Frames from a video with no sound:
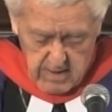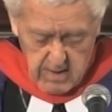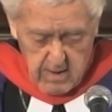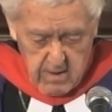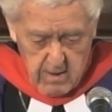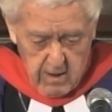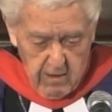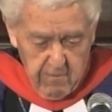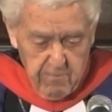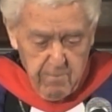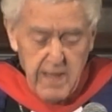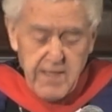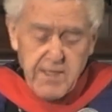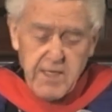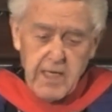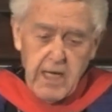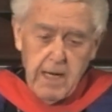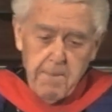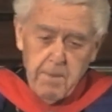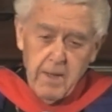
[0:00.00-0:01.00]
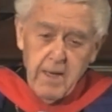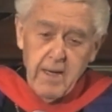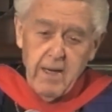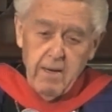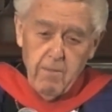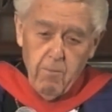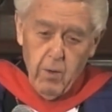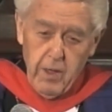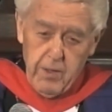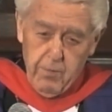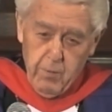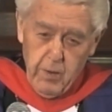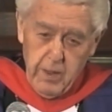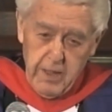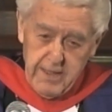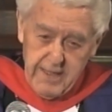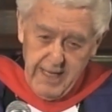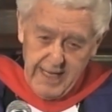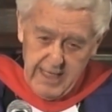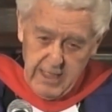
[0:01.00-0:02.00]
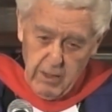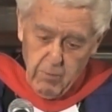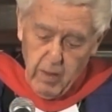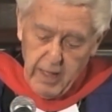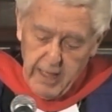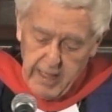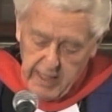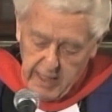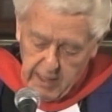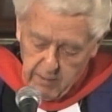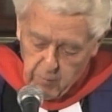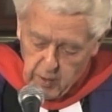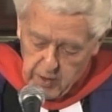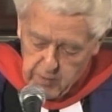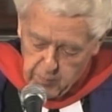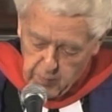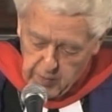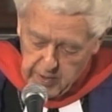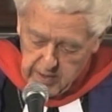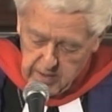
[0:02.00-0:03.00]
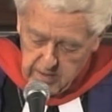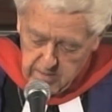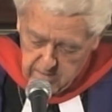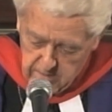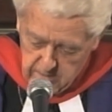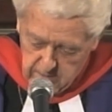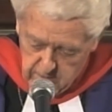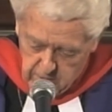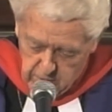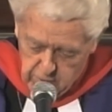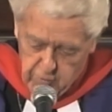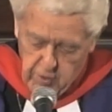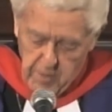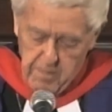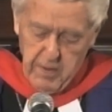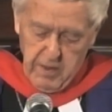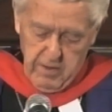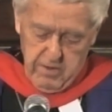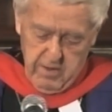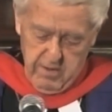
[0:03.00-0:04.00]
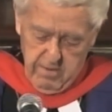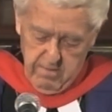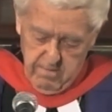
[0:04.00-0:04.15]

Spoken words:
of messing up what we take away and what we contribute.